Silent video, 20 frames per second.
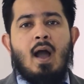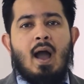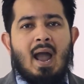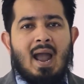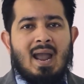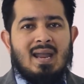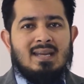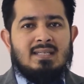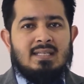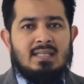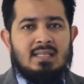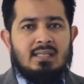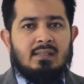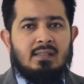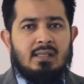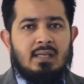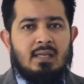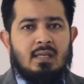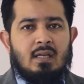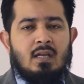
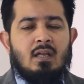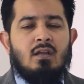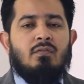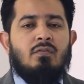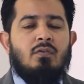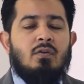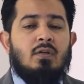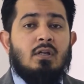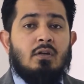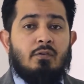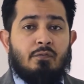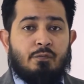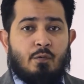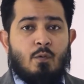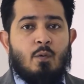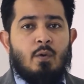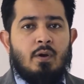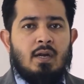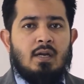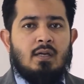Ideally, if you can
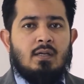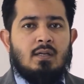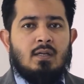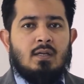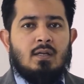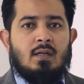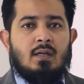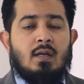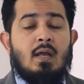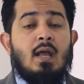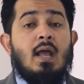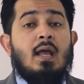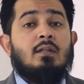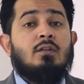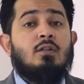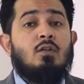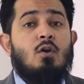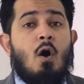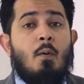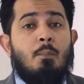afford it
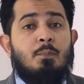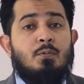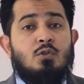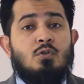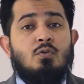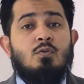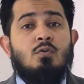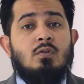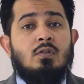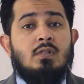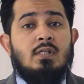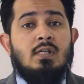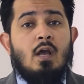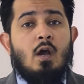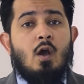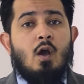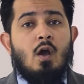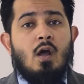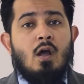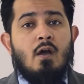and the opportunity
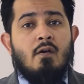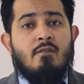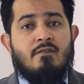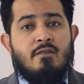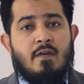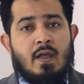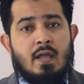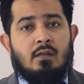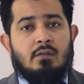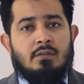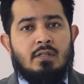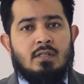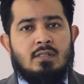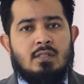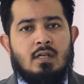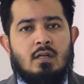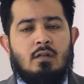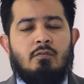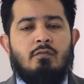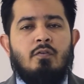avails
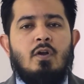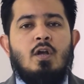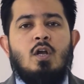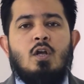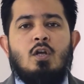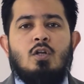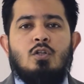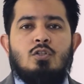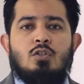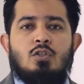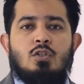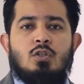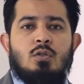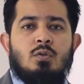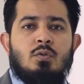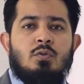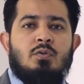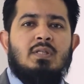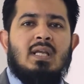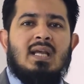itself,
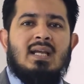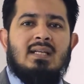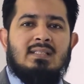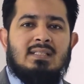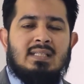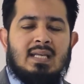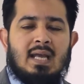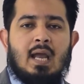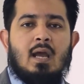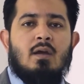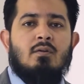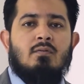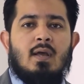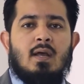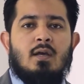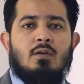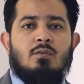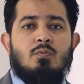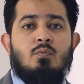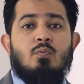choose a
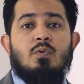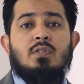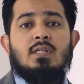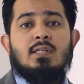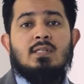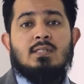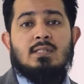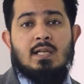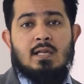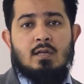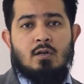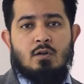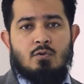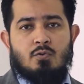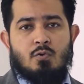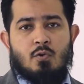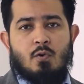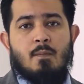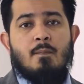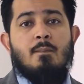townhouse which is single
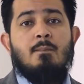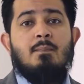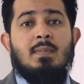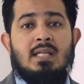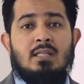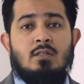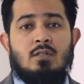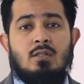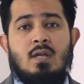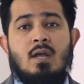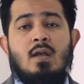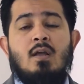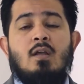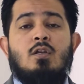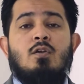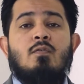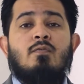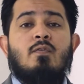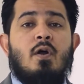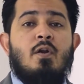row, means
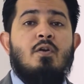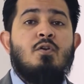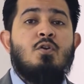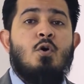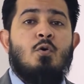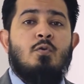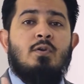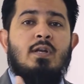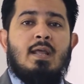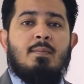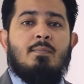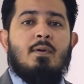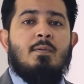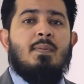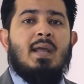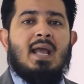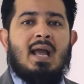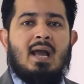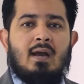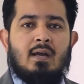you've got no neighbor
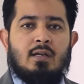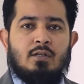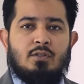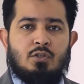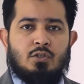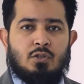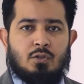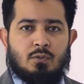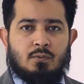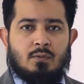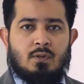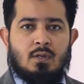behind you.